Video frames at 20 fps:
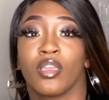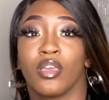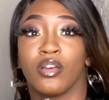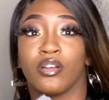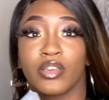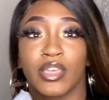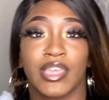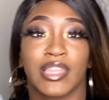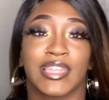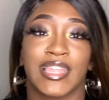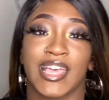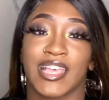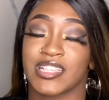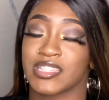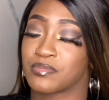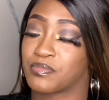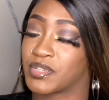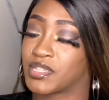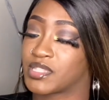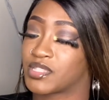Okay,
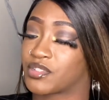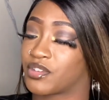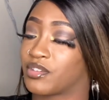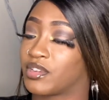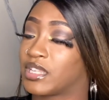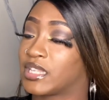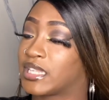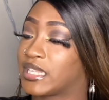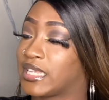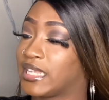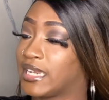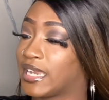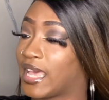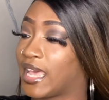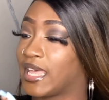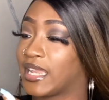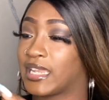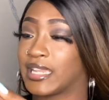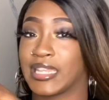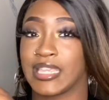last but certainly
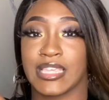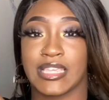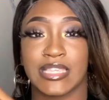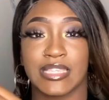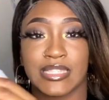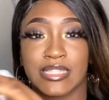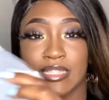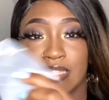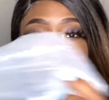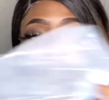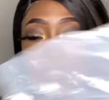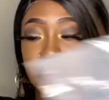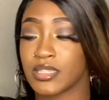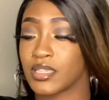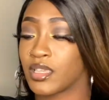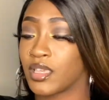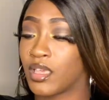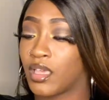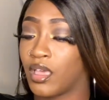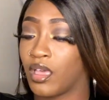not least,
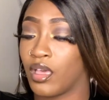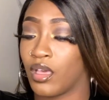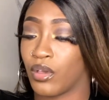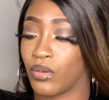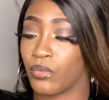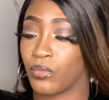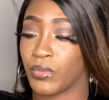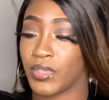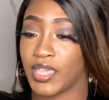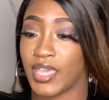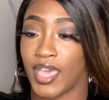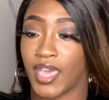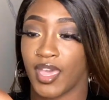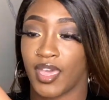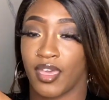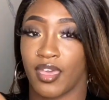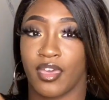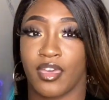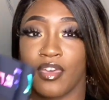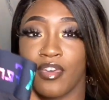we
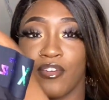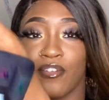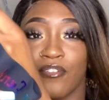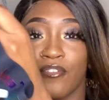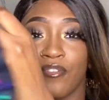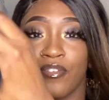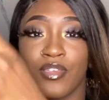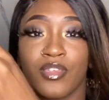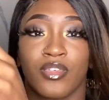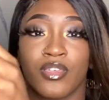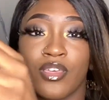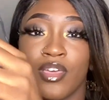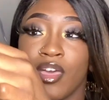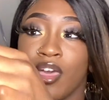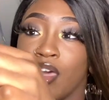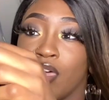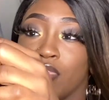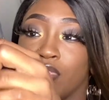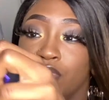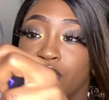have
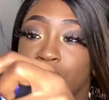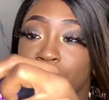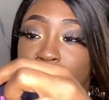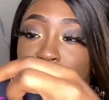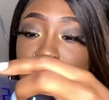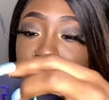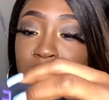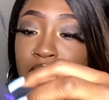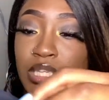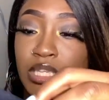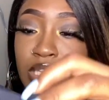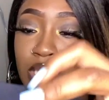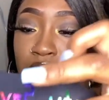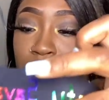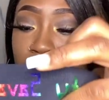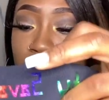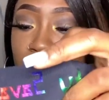the